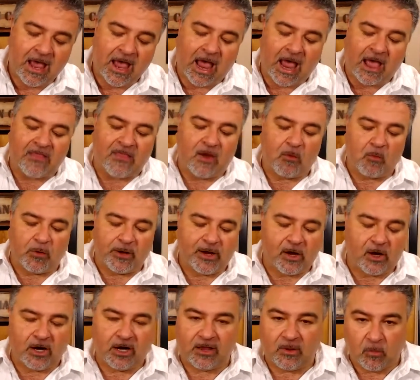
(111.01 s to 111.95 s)
and then we're
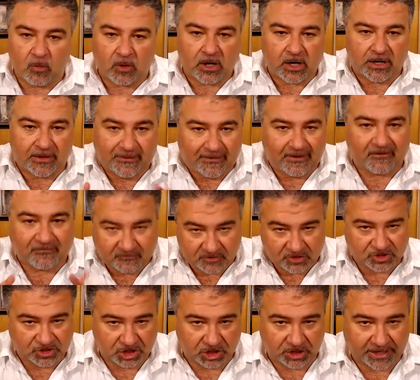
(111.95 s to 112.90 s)
gonna take a
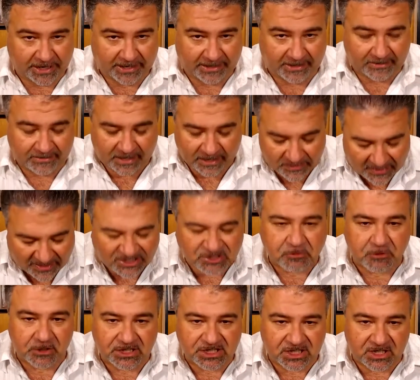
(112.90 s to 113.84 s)
first look at it, and that's
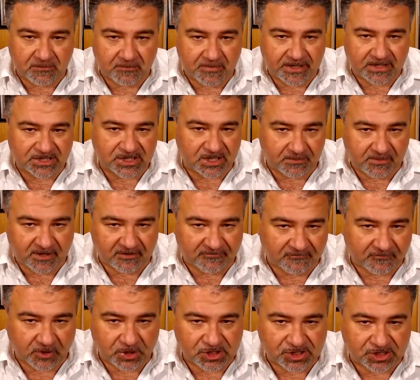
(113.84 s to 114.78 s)
what it's gonna be. It's gonna be a
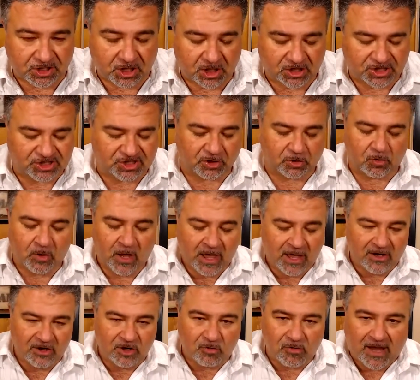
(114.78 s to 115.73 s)
first look. So
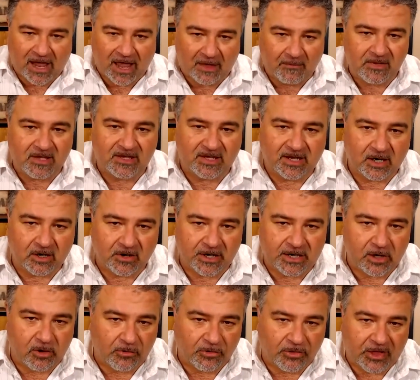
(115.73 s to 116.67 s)
no commentary,
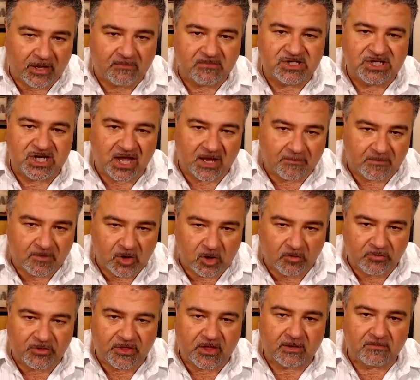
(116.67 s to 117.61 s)
no thumbs up, no
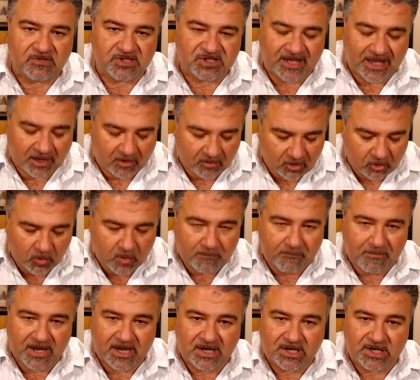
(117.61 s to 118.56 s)
thumbs down, no
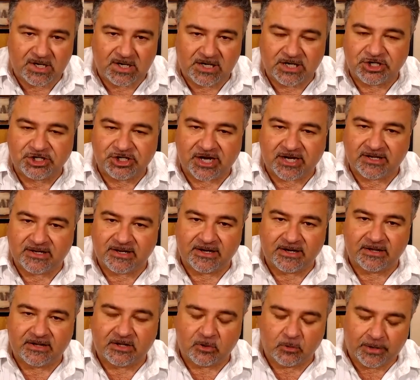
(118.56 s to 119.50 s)
opinion injected
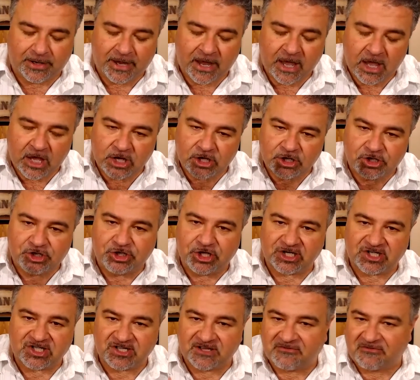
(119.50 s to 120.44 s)
into it.
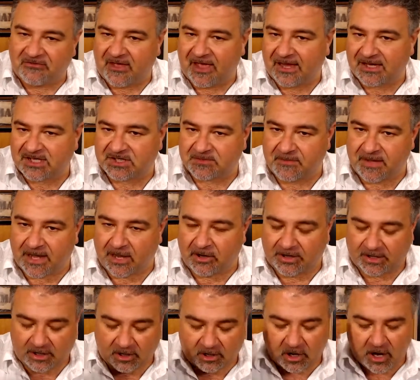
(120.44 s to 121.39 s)
Just the facts about
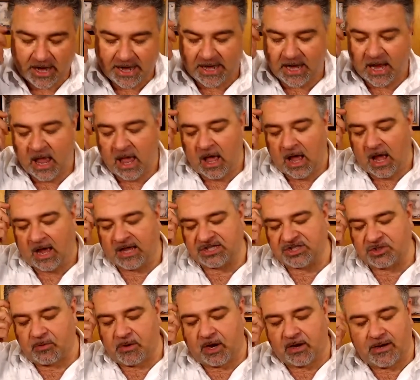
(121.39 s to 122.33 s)
it. All right. So
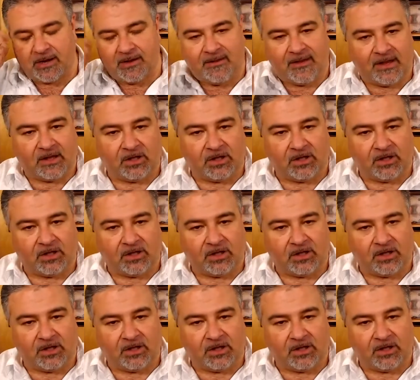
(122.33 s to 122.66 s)
we are going to take a